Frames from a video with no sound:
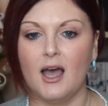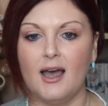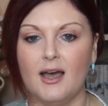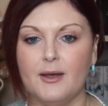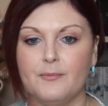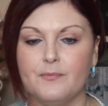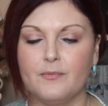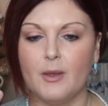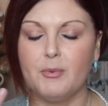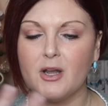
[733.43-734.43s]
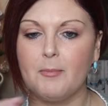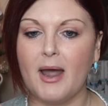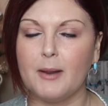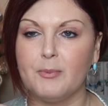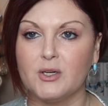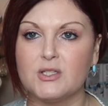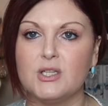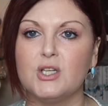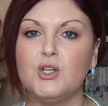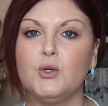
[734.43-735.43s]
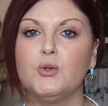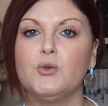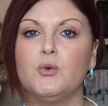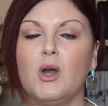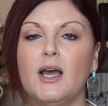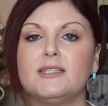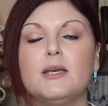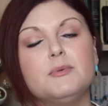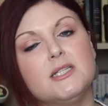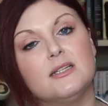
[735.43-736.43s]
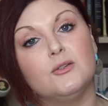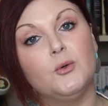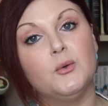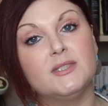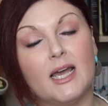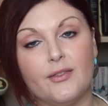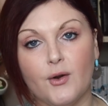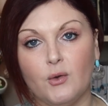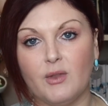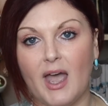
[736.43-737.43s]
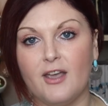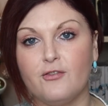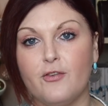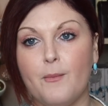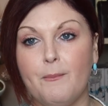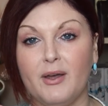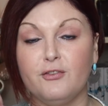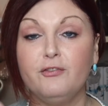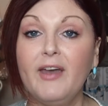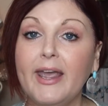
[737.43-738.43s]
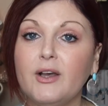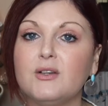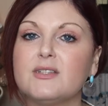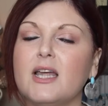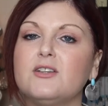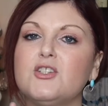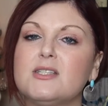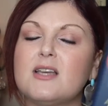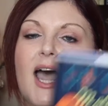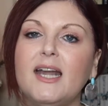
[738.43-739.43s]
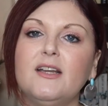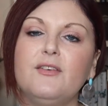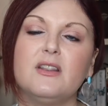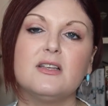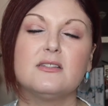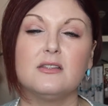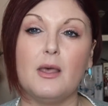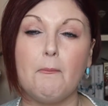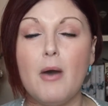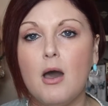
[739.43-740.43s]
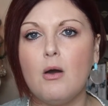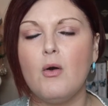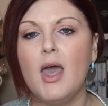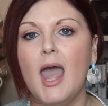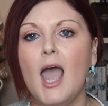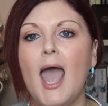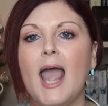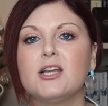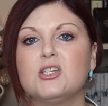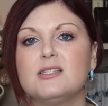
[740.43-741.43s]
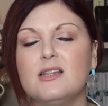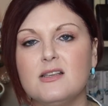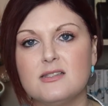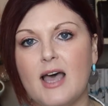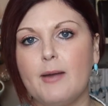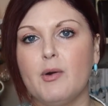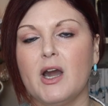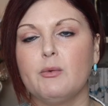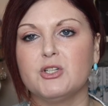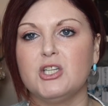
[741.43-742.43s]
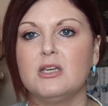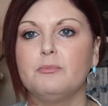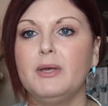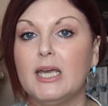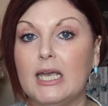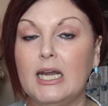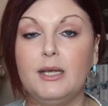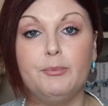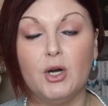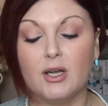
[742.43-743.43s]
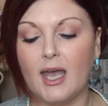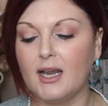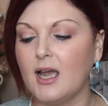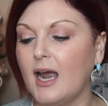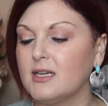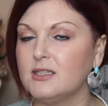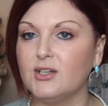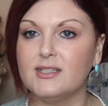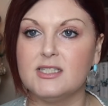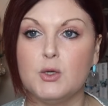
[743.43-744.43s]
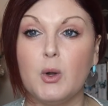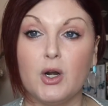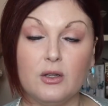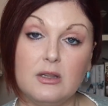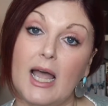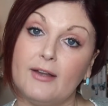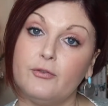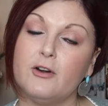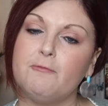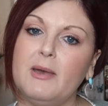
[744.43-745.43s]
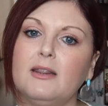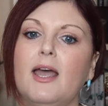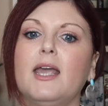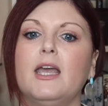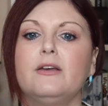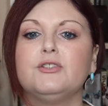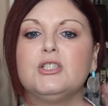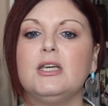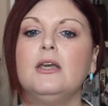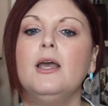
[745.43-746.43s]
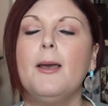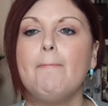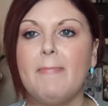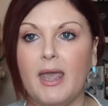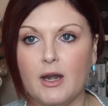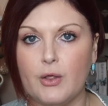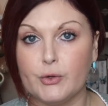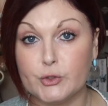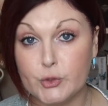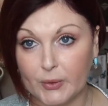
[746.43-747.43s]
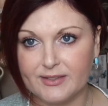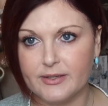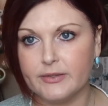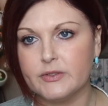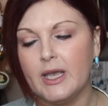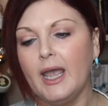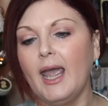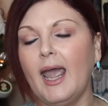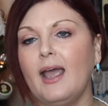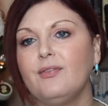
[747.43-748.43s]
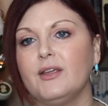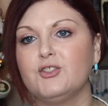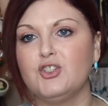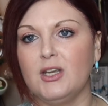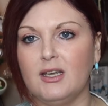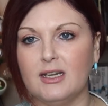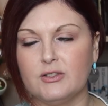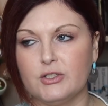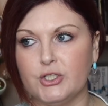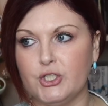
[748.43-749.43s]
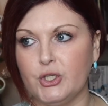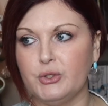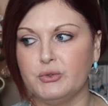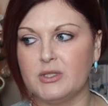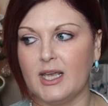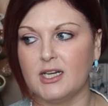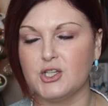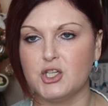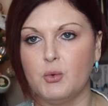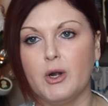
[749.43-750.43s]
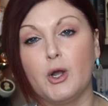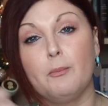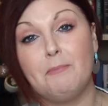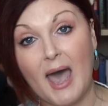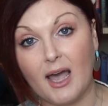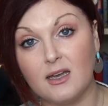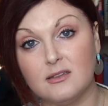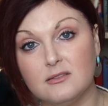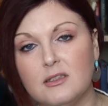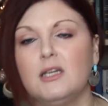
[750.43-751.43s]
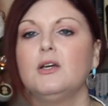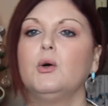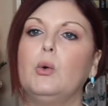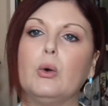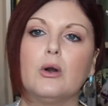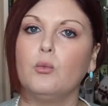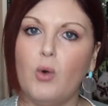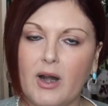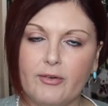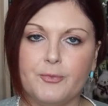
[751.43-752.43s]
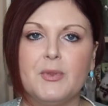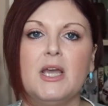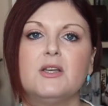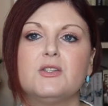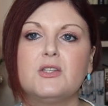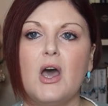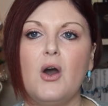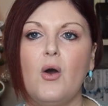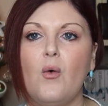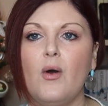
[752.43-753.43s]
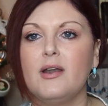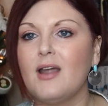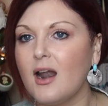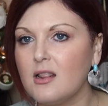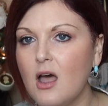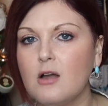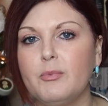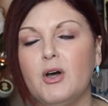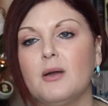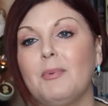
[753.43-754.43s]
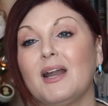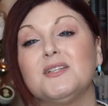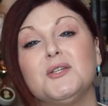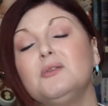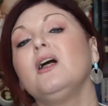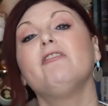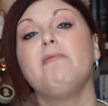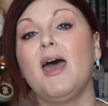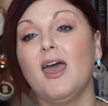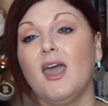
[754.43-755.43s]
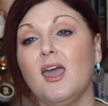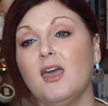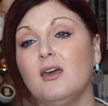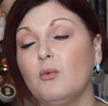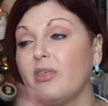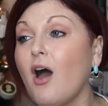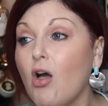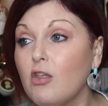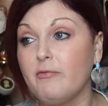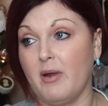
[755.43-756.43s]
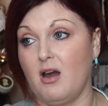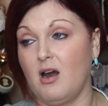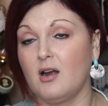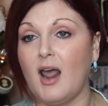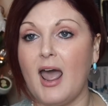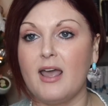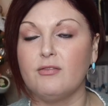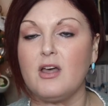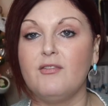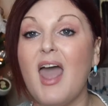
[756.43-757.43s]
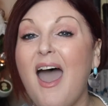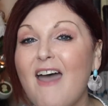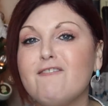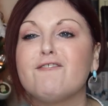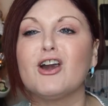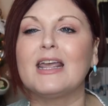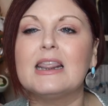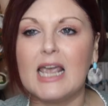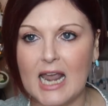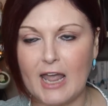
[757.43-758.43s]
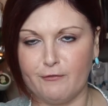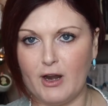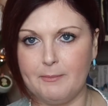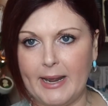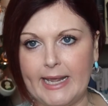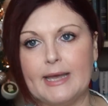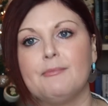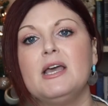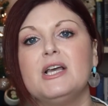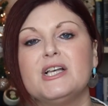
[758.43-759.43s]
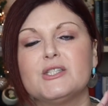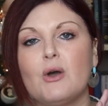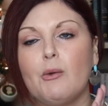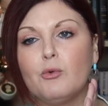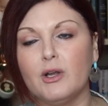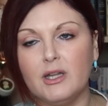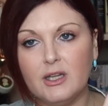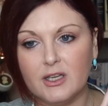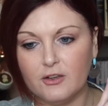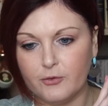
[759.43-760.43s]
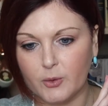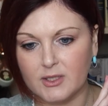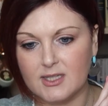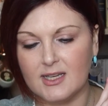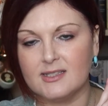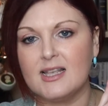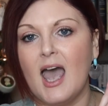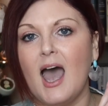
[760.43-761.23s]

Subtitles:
book about a person who attempts to take their own life but fails, and she's kind of in this limbo, and she's in this library where she can pick any book and kind of look and see what her life would have been like if she made other choices. And then she gets to choose, like, does she want to go back or whatever. So not a long book, but I do love Matt Haig with all of my heart. I have loved everything I've read by him, so I'm really looking forward to this.